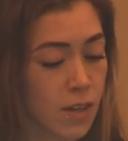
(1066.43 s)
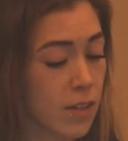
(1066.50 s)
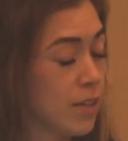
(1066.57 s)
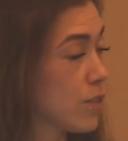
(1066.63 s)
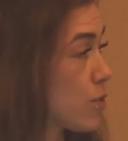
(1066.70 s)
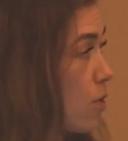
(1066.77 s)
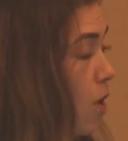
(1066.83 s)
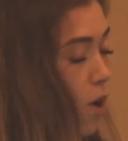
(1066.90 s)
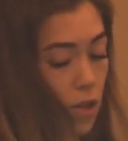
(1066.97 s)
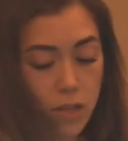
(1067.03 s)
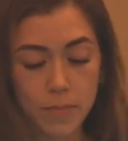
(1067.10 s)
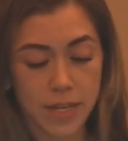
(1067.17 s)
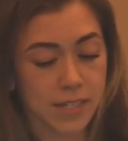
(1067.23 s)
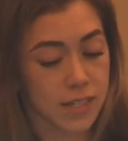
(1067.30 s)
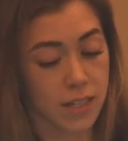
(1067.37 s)
These are all
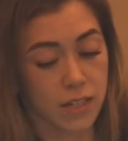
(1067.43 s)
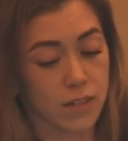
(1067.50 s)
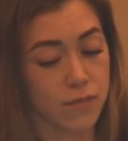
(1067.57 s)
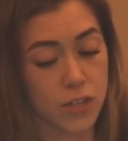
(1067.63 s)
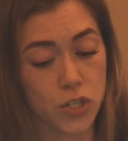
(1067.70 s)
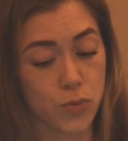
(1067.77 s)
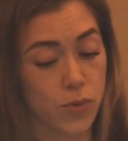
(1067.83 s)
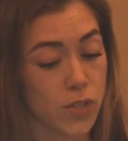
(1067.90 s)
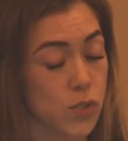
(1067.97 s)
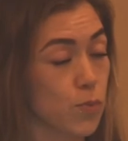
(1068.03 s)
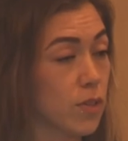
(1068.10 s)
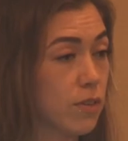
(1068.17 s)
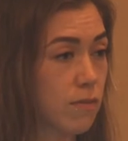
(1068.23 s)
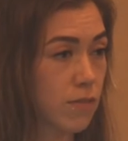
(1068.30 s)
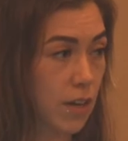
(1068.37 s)
amazing individuals
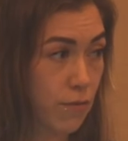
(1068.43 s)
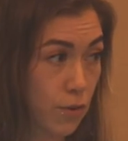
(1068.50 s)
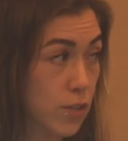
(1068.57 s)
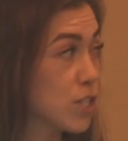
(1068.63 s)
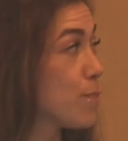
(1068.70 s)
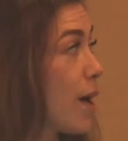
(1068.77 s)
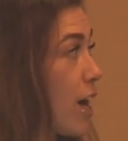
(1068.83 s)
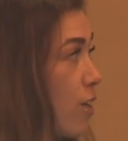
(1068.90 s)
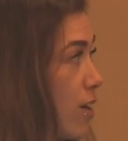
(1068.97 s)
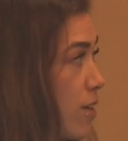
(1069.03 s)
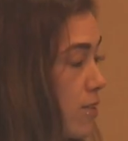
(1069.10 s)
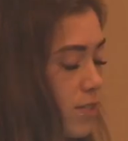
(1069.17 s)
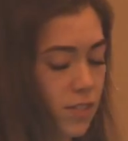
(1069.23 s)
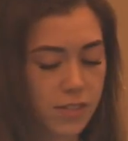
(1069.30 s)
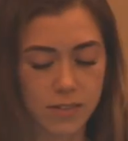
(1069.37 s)
with diverse
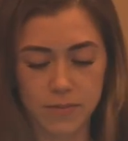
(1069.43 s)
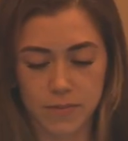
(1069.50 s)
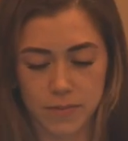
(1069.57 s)
backgrounds.